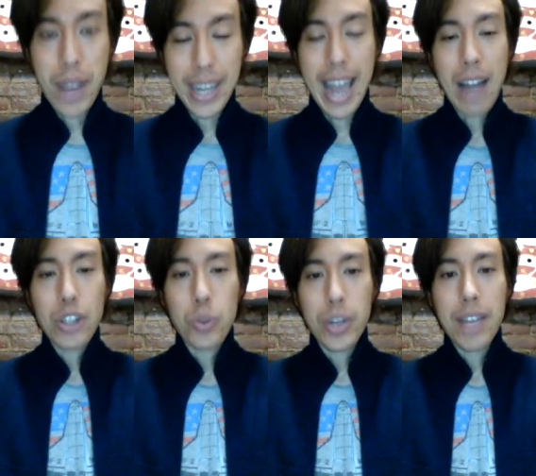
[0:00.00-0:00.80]

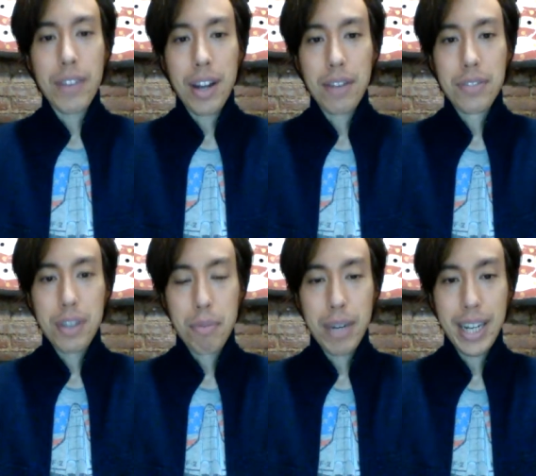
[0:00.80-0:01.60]
accounts were given of
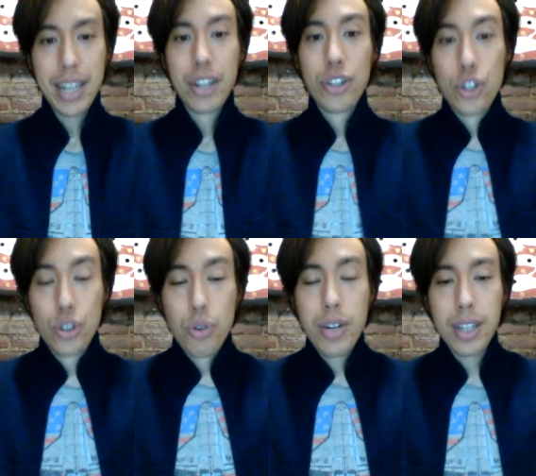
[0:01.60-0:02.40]
somebody
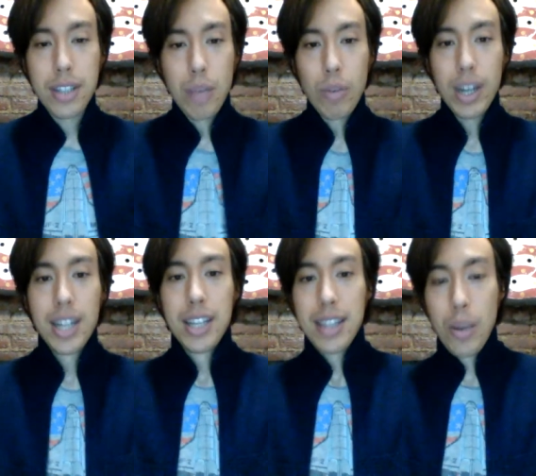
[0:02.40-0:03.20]
shooting
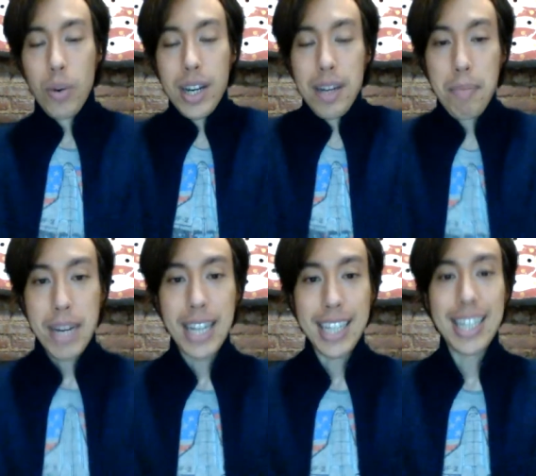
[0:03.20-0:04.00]
someone, they wouldn't
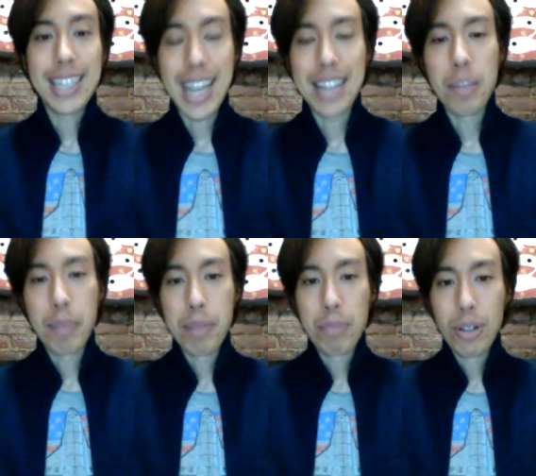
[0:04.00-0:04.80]
immediately detain the
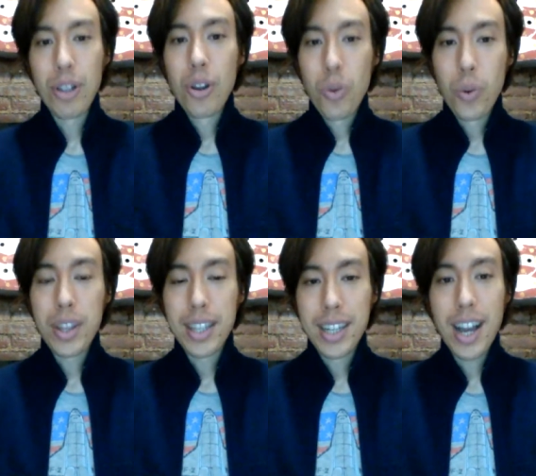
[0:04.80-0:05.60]
people
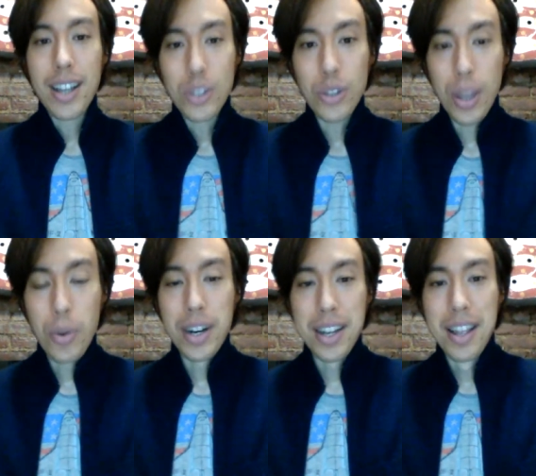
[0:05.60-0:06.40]
with guns, or they
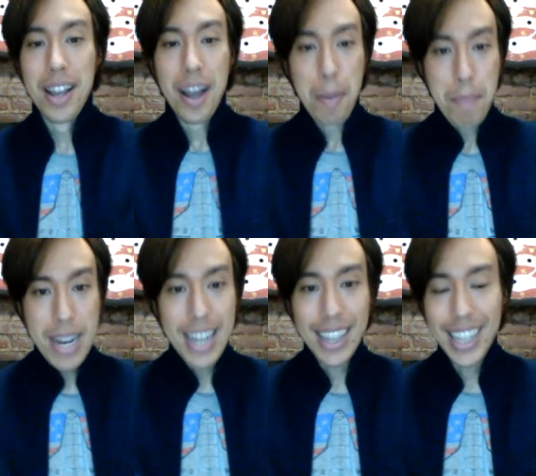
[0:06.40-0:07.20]
wouldn't
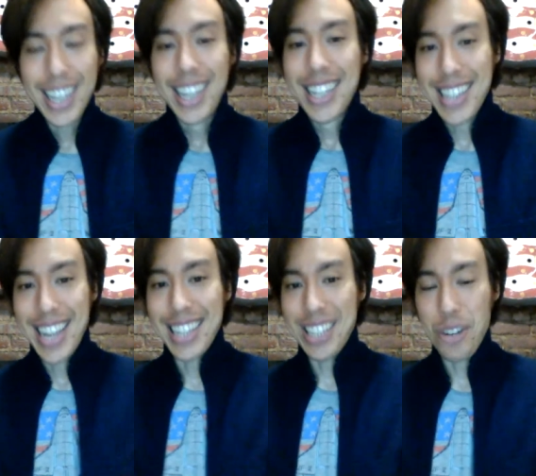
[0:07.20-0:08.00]
immediately
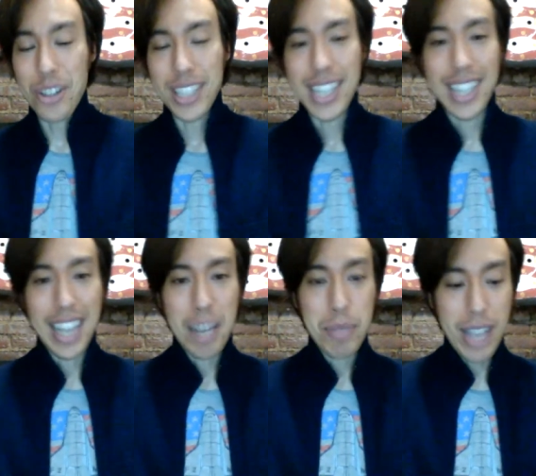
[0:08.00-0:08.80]
take seriously
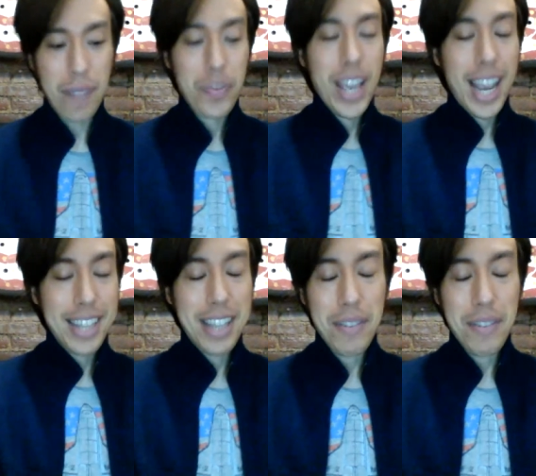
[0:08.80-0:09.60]
claims that
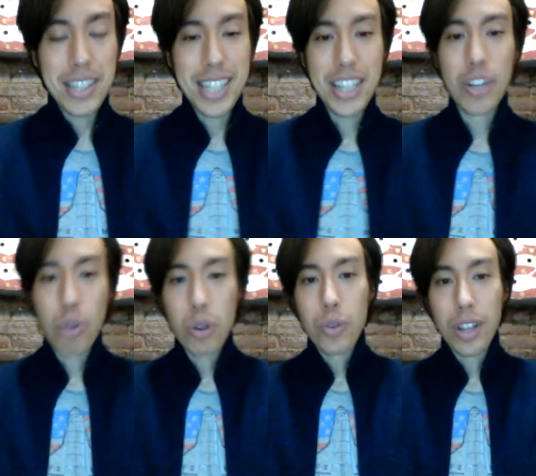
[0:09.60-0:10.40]
a
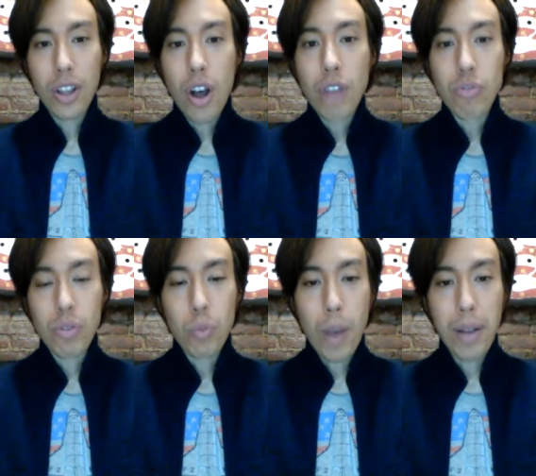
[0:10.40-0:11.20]
17-year-old with
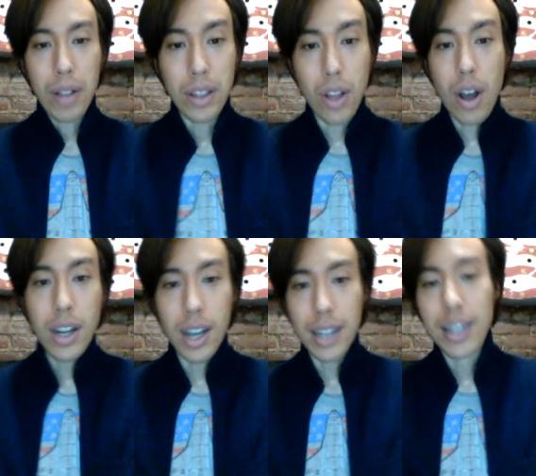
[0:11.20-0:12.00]
a
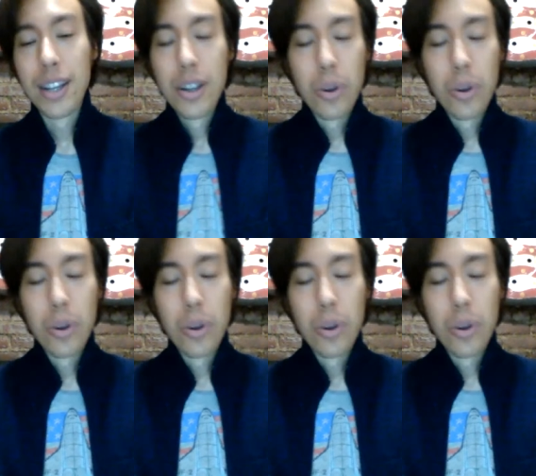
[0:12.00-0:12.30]
long gun